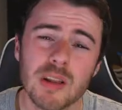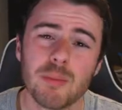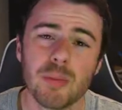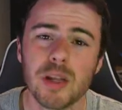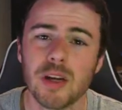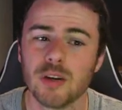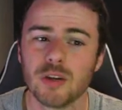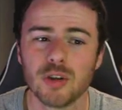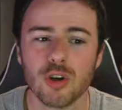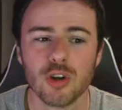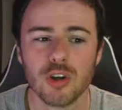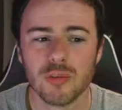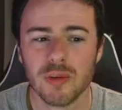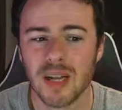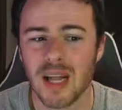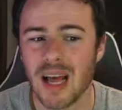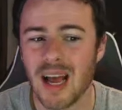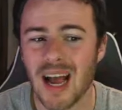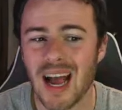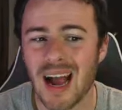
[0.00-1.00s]
player
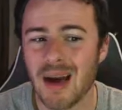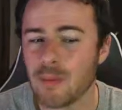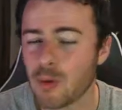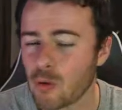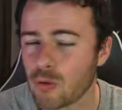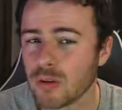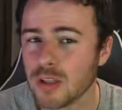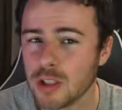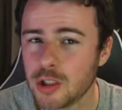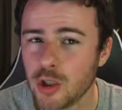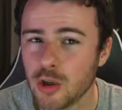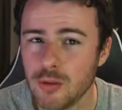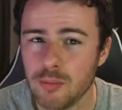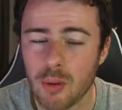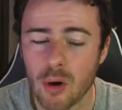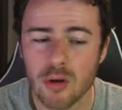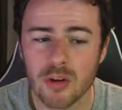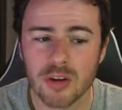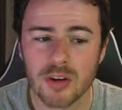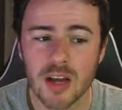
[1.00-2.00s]
tournament I'm not really too bothered.